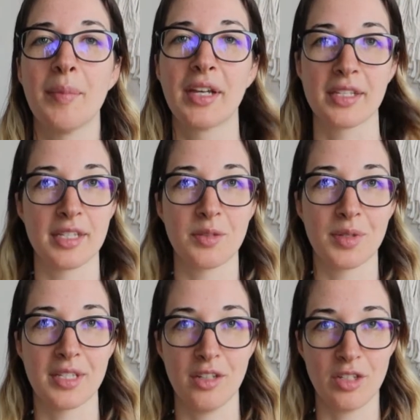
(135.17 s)
because this
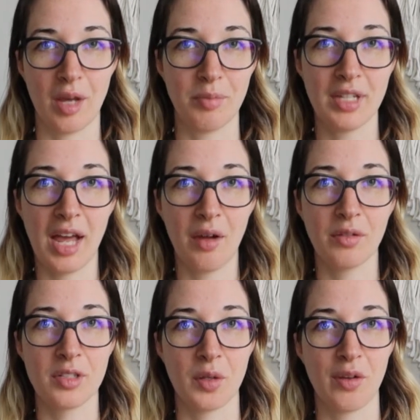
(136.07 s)
was knit top
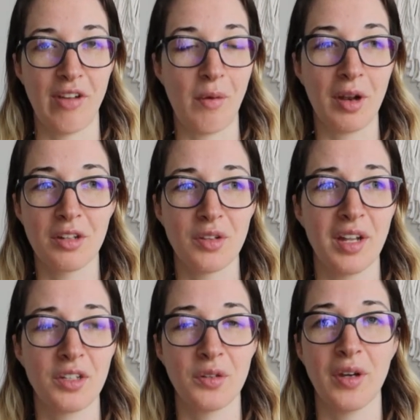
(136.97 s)
down, so if I wanted to
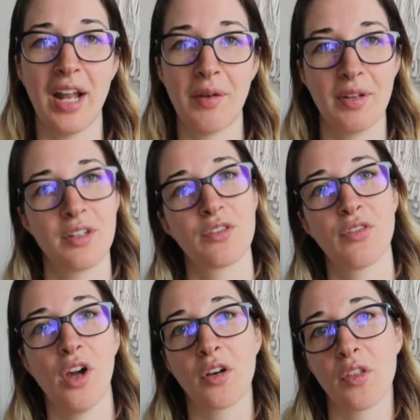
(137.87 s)
undo it I would need to
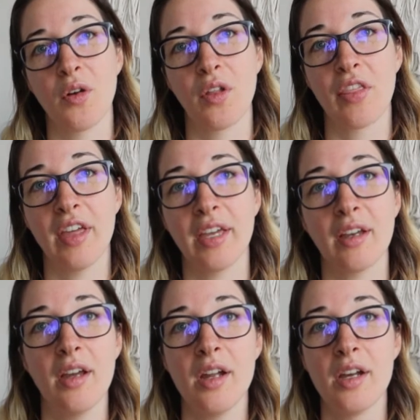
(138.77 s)
frog the whole
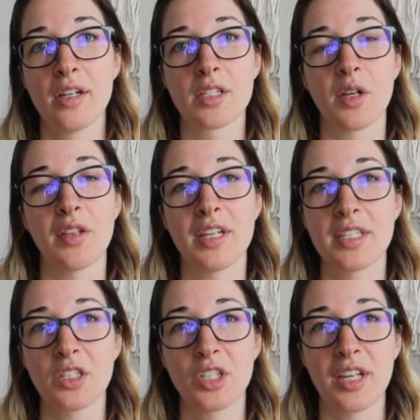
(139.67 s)
thing. So they
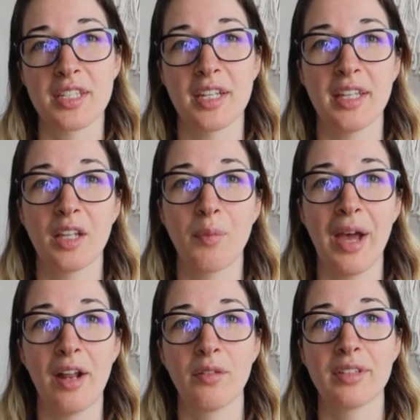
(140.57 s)
suggested that
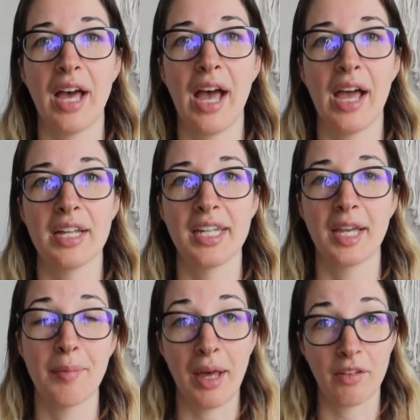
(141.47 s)
why don't I
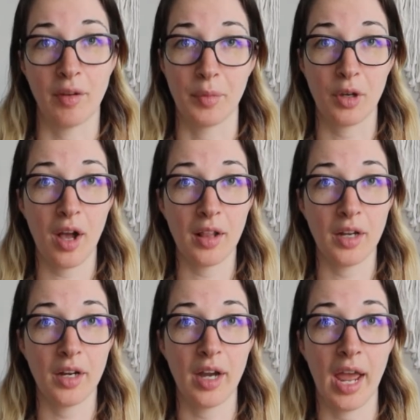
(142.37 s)
take it back from the
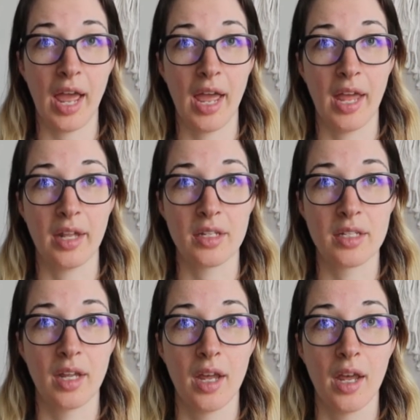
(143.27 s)
collar
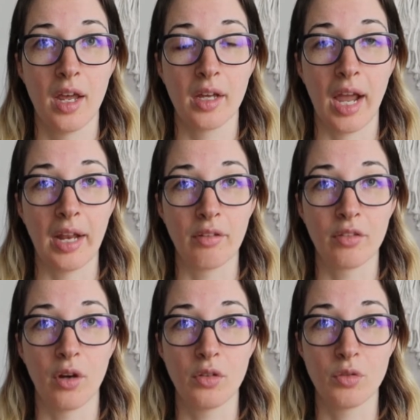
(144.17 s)
and kind of
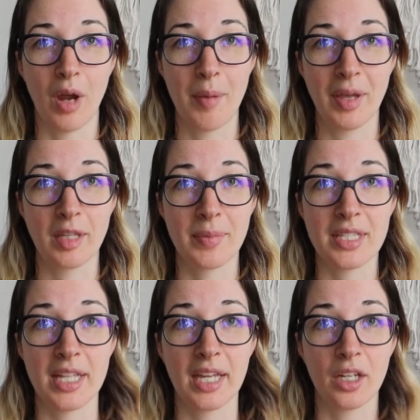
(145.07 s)
go to where I made the
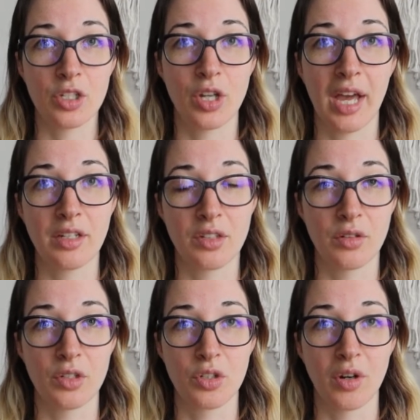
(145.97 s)
mistake and try to
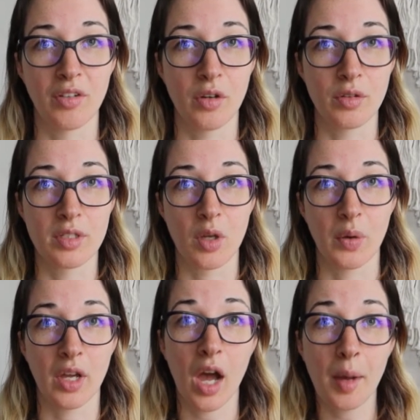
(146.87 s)
do the short rows
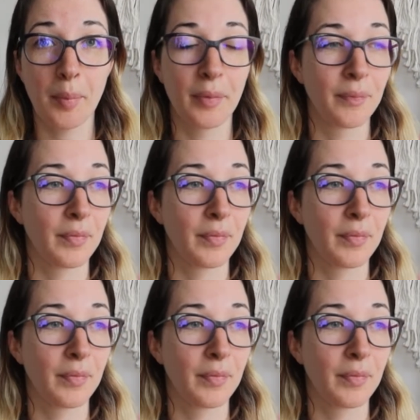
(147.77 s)
going up,